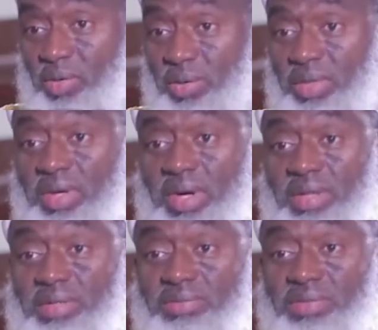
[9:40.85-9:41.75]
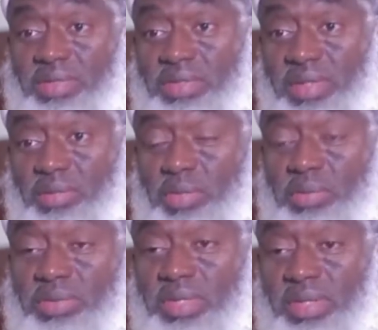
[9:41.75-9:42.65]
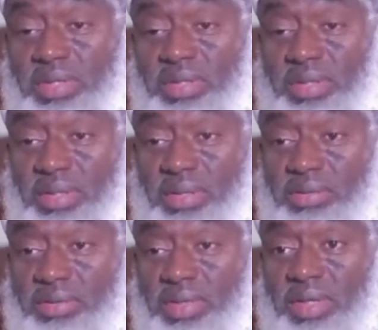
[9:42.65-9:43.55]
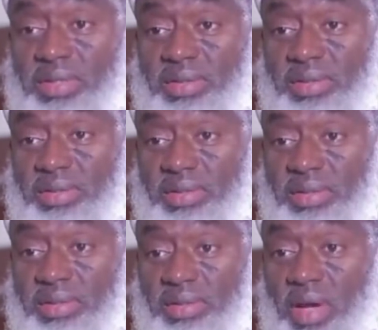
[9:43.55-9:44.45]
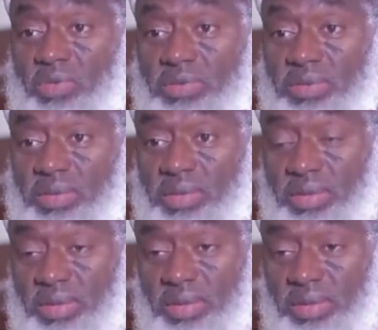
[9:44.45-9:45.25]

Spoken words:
When their cattle finished, then people started rustling cattle in towns.